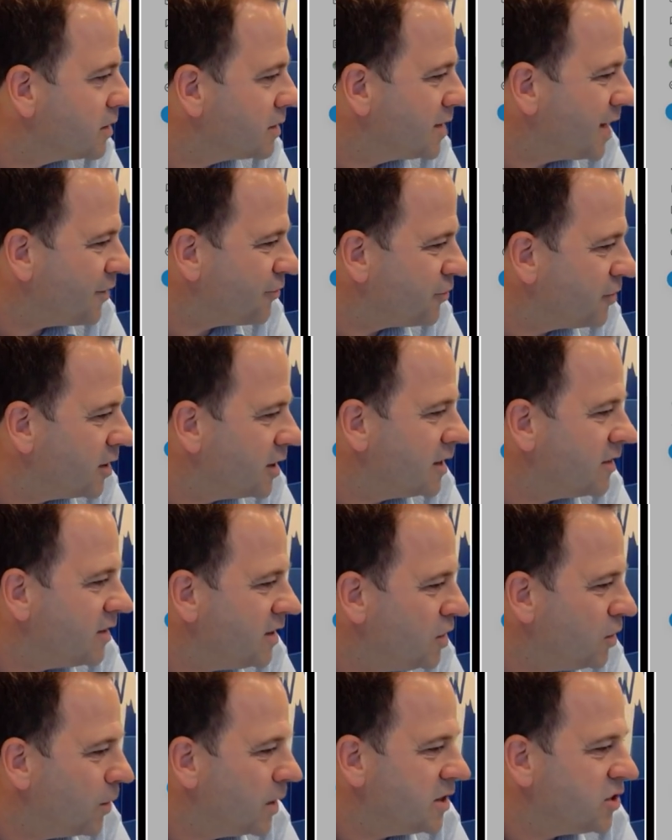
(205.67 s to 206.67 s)
So definitely
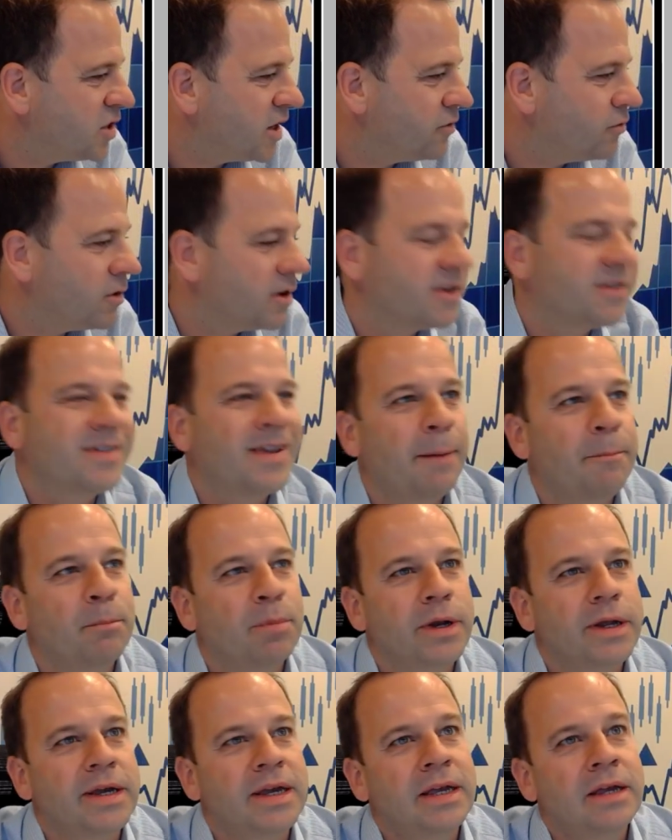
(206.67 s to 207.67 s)
the U N General
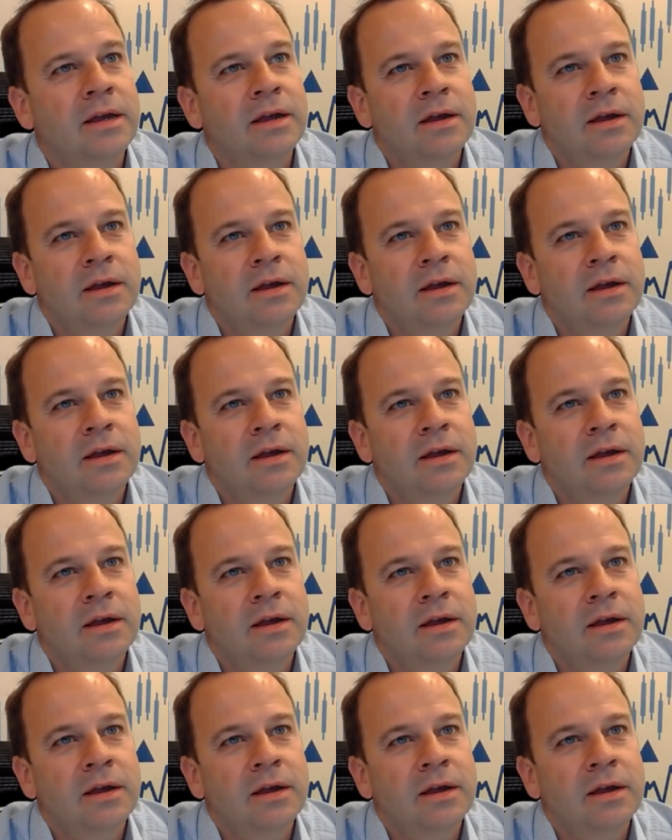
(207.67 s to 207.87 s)
Assembly